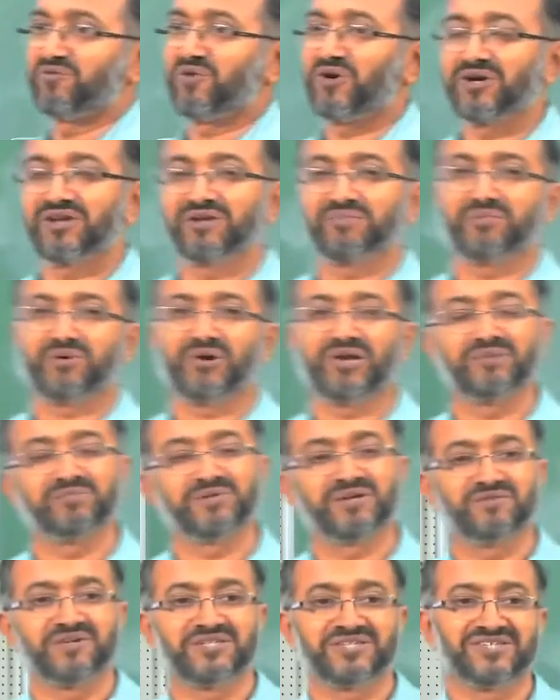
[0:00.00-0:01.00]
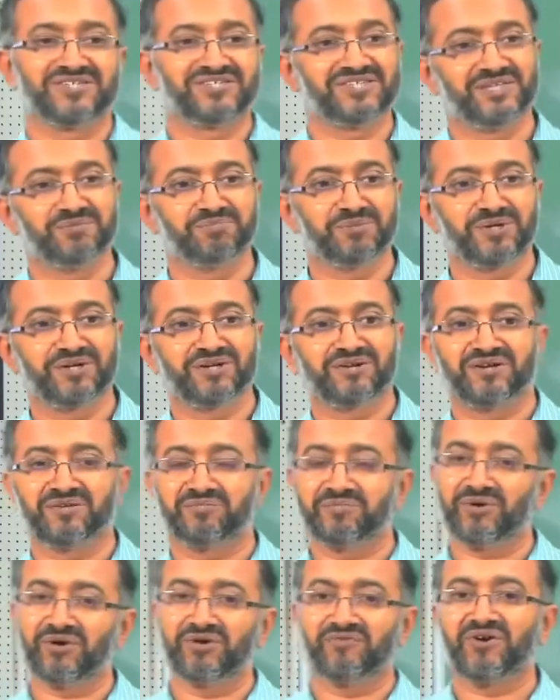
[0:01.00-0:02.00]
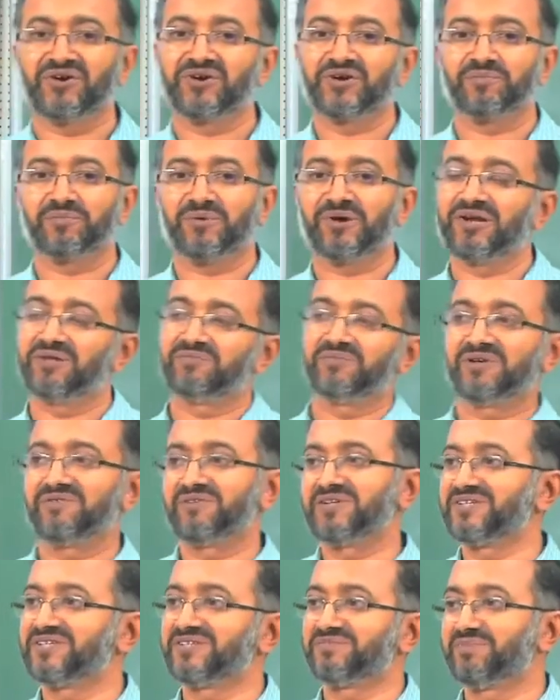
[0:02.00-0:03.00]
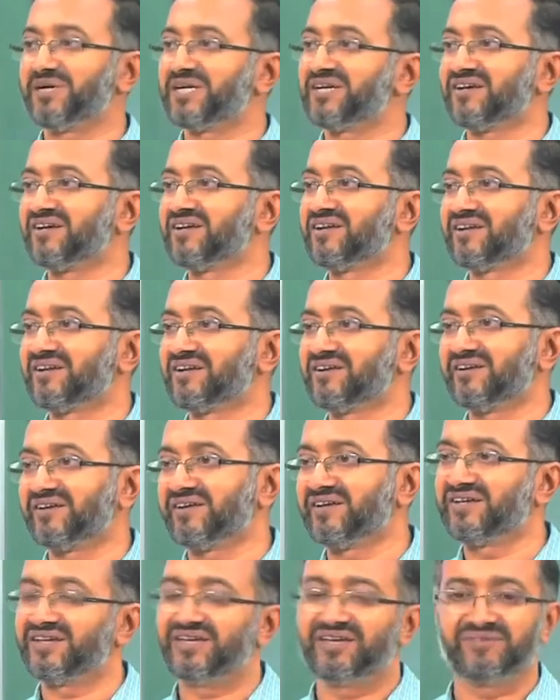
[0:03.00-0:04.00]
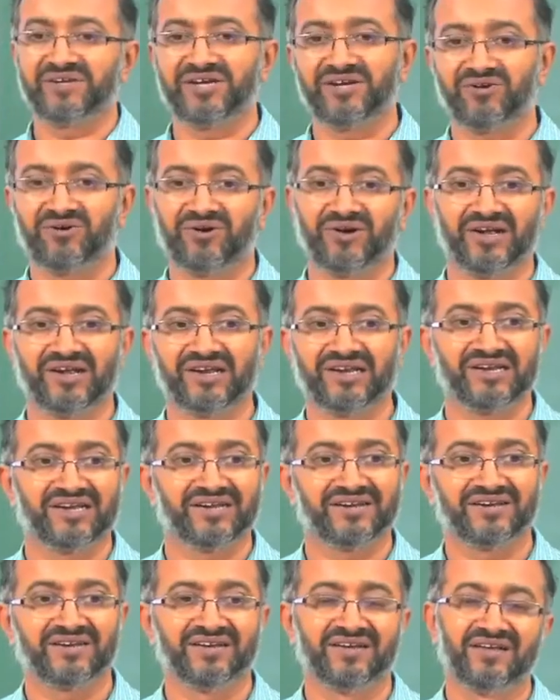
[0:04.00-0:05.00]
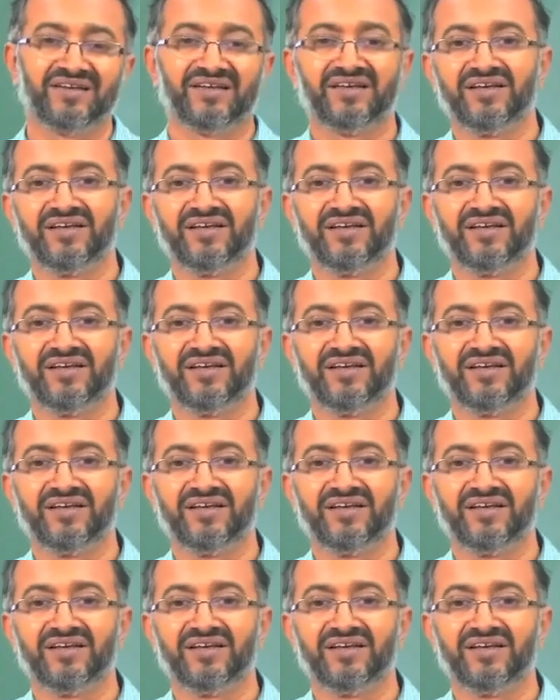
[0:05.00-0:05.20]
want a polymer which is cheaper, want a polymer which is better in giving oil, and